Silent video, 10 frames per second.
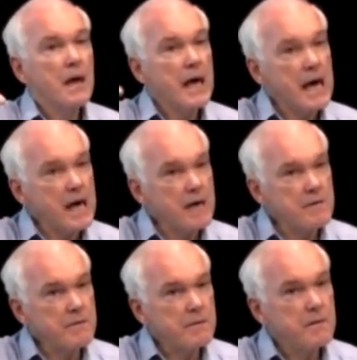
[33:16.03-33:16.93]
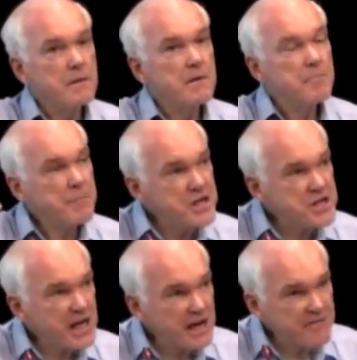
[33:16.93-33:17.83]
And
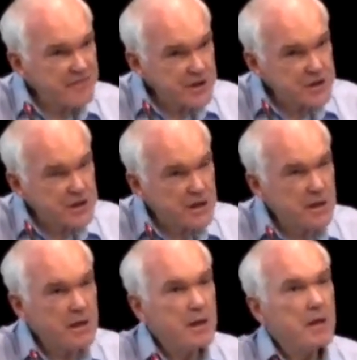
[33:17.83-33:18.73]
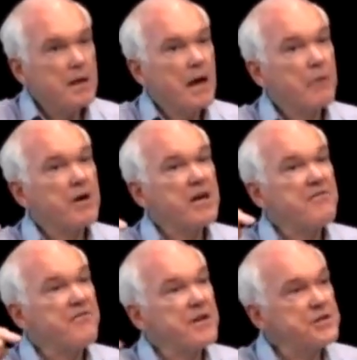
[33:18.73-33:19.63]
Pichi had to finish it, and when he
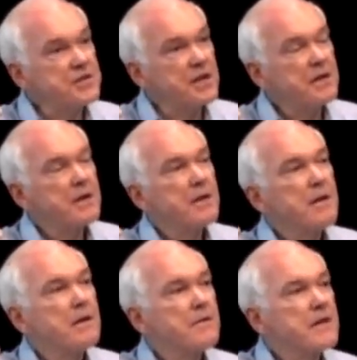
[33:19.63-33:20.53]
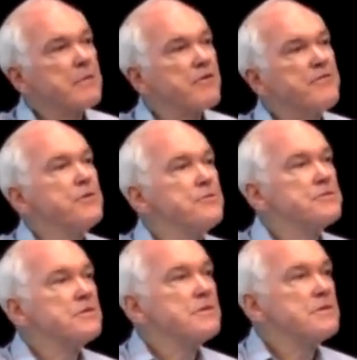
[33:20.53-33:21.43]
finished it, they
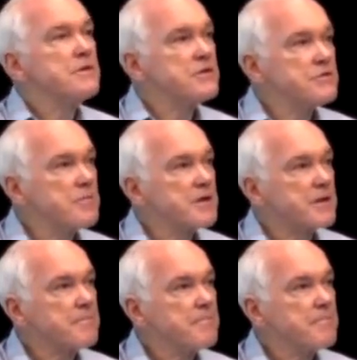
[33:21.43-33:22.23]
refused to distribute it.